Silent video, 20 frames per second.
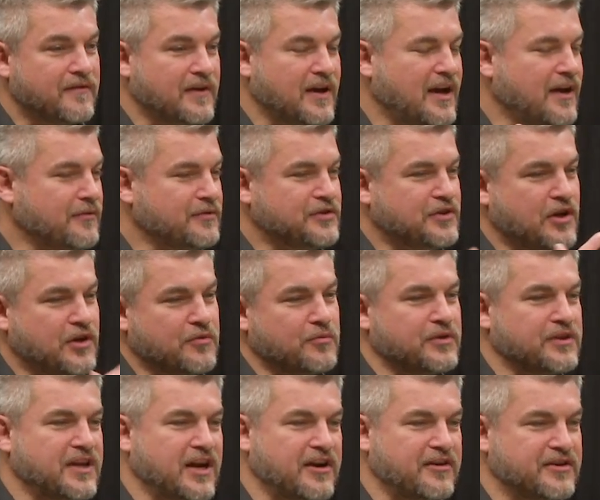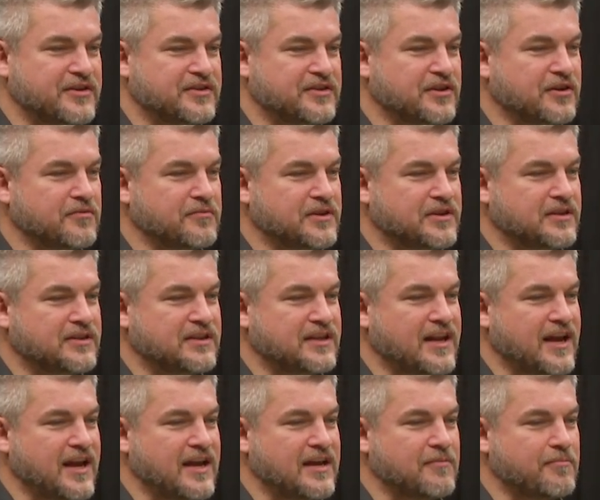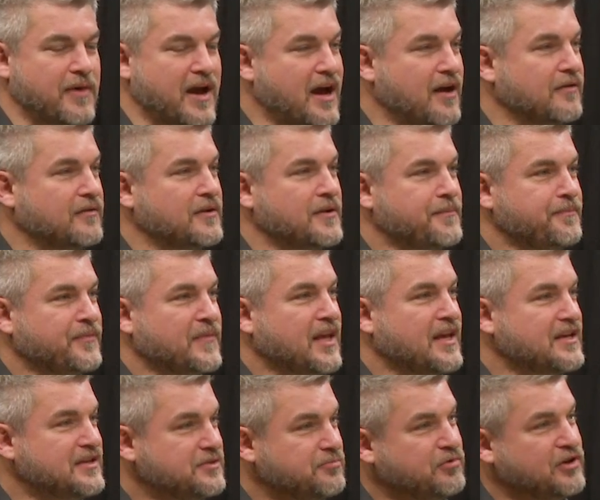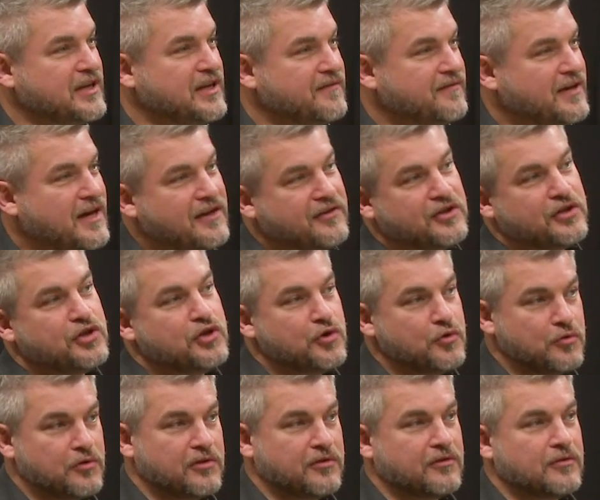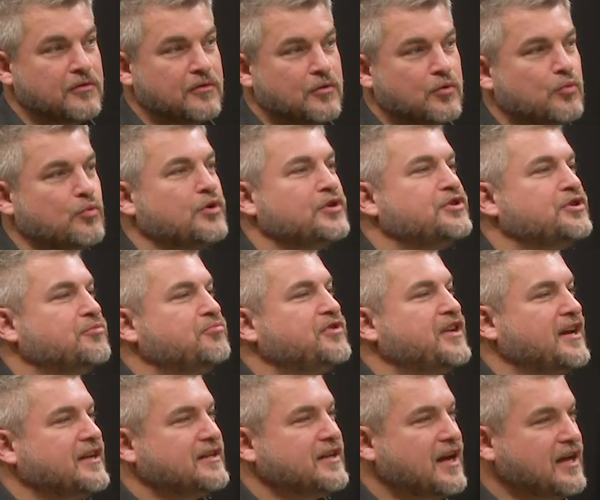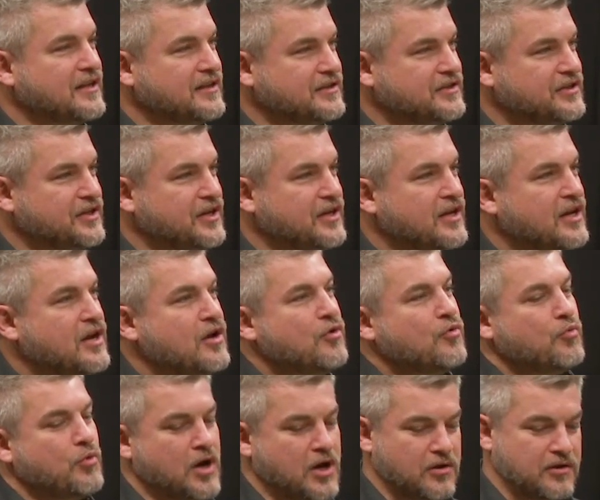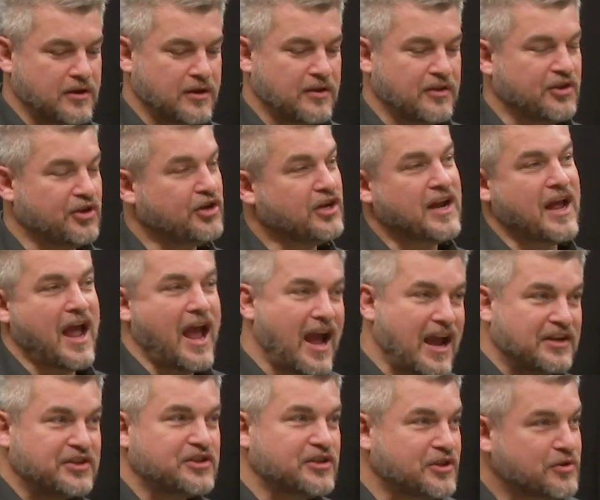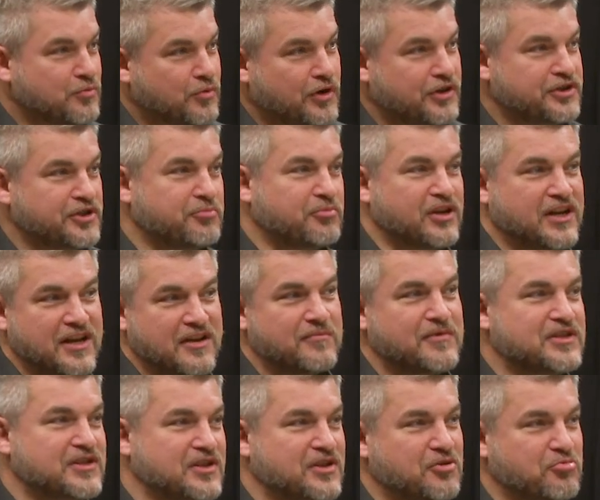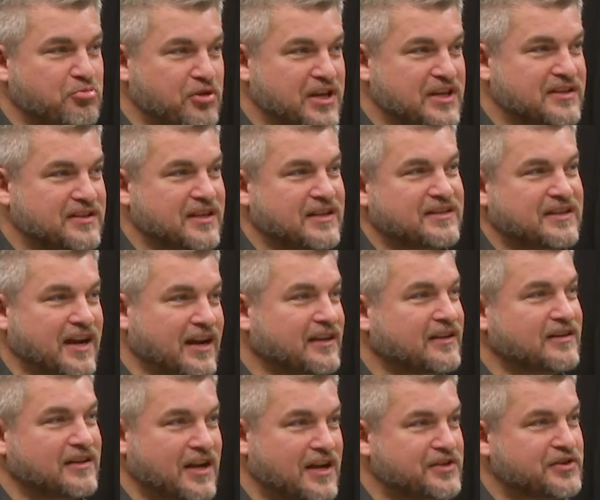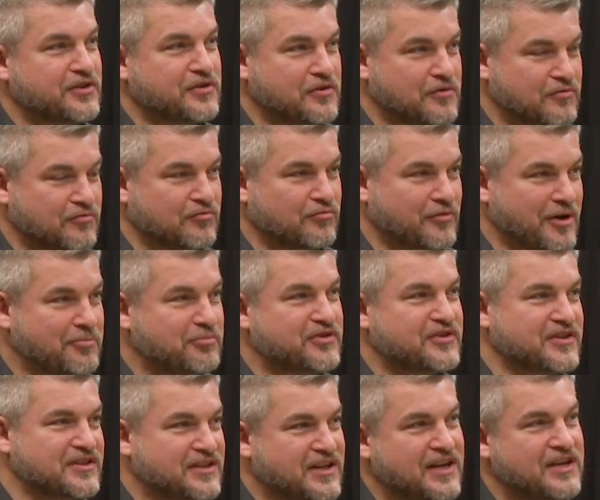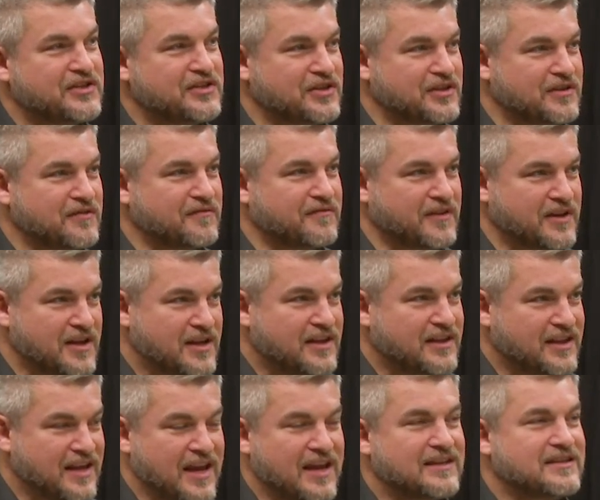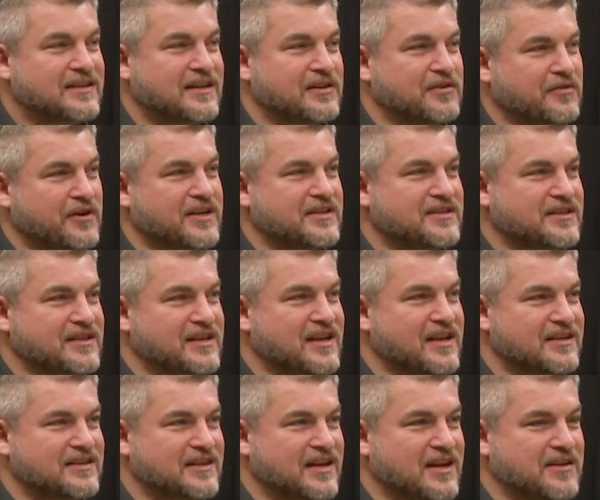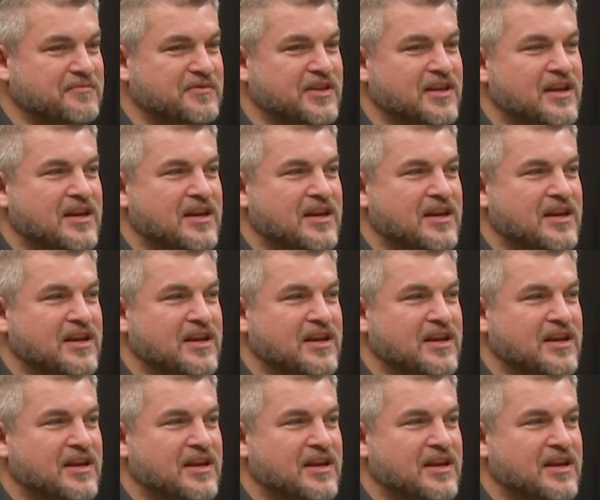I was talking with Gary Stearman today about his belief of how the youth worship technology. Yeah. Well, they're going to actually worship an image of the beast, a technological representation of the Antichrist in the end times.